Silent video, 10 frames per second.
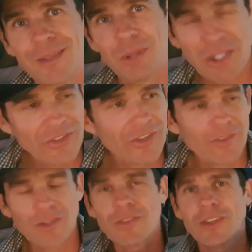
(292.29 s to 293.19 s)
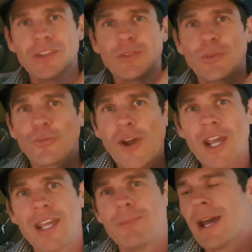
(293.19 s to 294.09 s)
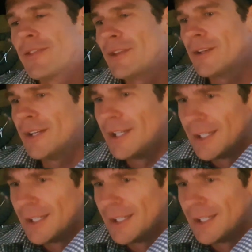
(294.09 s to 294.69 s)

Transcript: because the the, the, the fame and the